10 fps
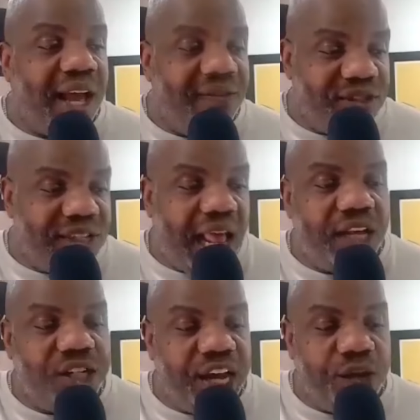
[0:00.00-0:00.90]
uh, there's an
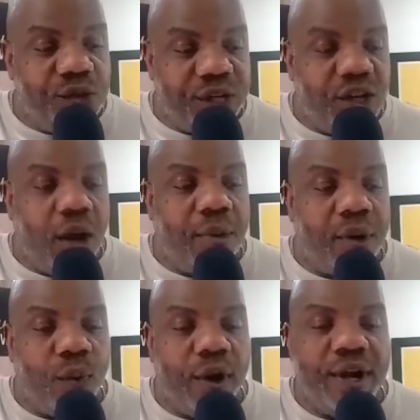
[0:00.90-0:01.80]
analogy I use when I talk about
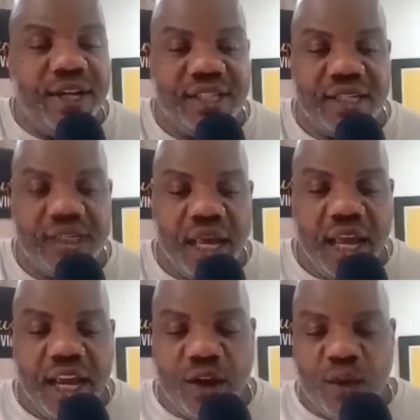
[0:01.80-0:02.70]
awareness is
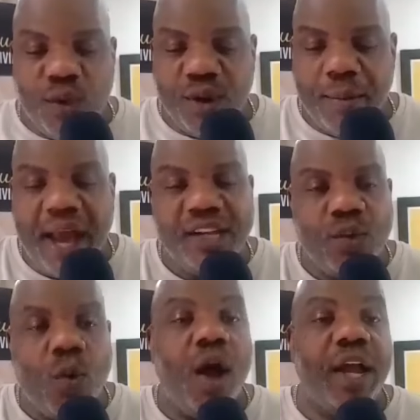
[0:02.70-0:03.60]
you know you, you
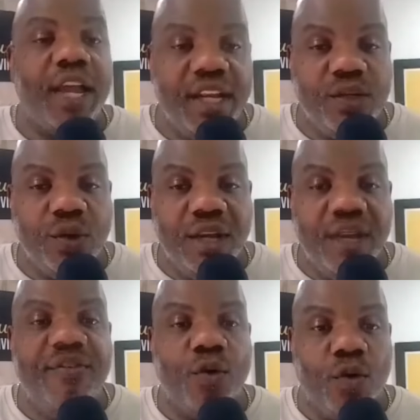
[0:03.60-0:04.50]
imagine walking into a
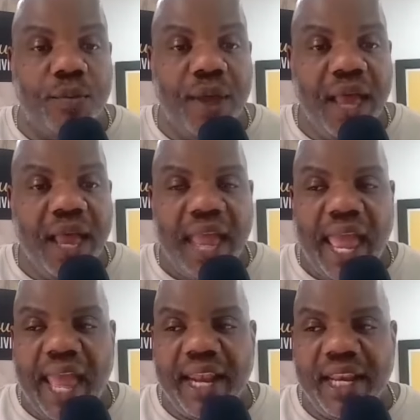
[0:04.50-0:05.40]
living room
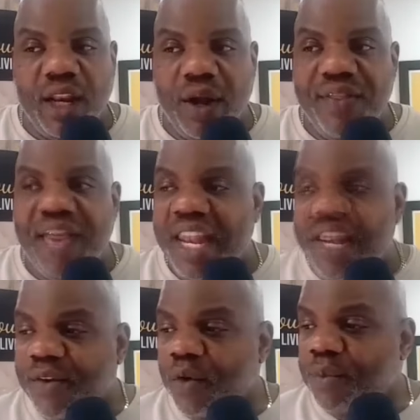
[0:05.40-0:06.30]
and you know, in that
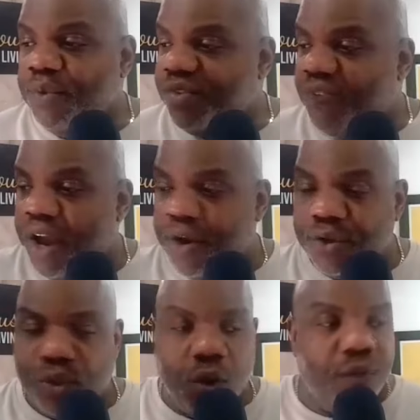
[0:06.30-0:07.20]
living room, you've got your
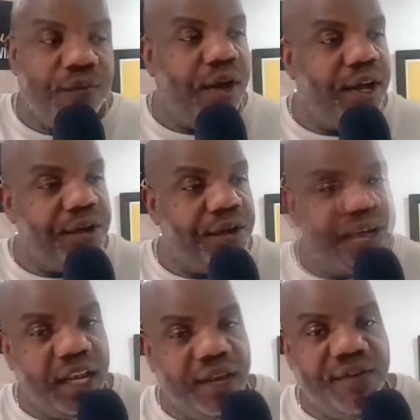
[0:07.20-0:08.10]
sofa and your
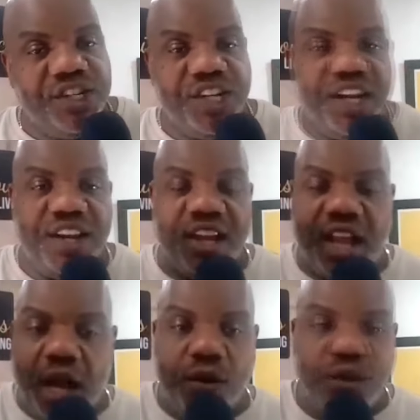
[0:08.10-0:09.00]
television and the
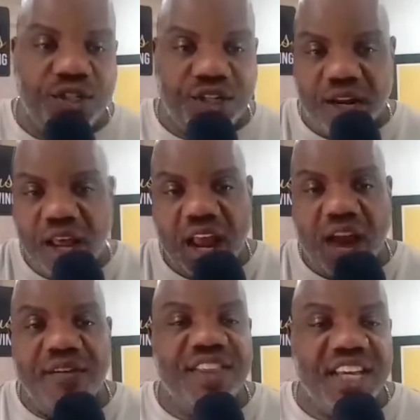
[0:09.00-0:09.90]
couch and
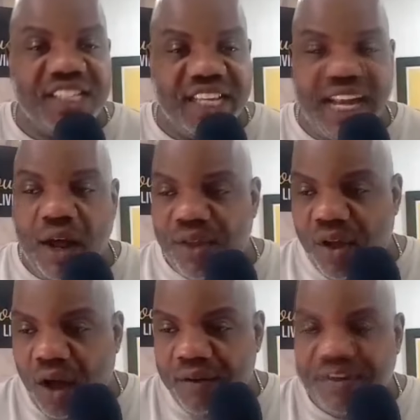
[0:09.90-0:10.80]
everything's laid out. The
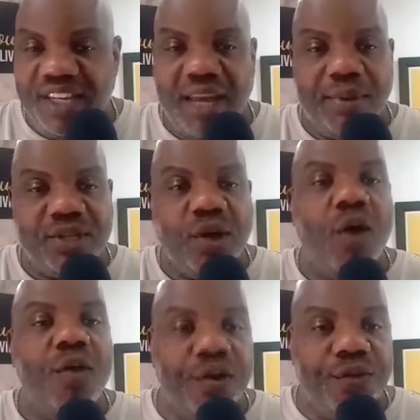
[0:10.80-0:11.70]
coffee table is
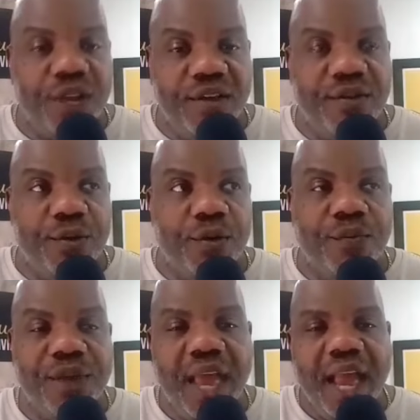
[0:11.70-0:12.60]
all there in the living
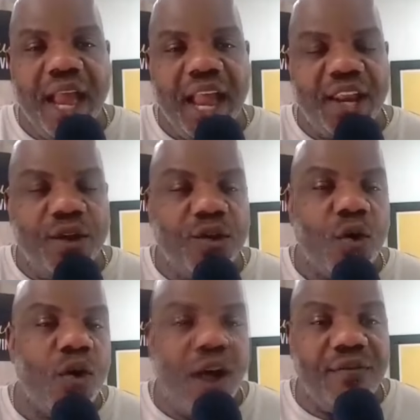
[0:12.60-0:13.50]
room, and you
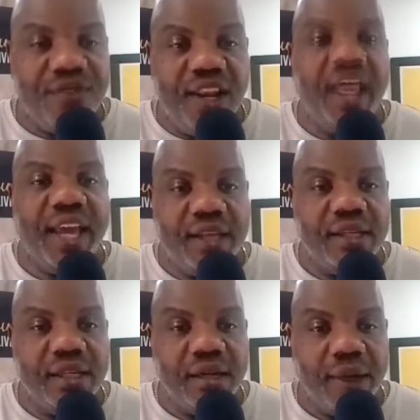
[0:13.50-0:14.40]
turn off the light.
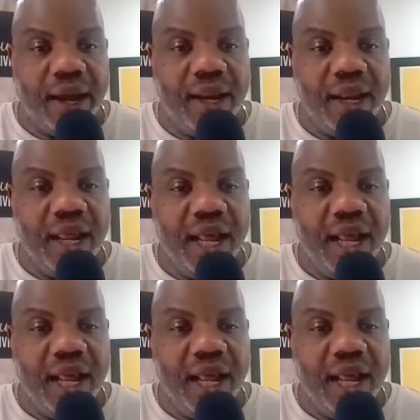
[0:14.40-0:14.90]
Right,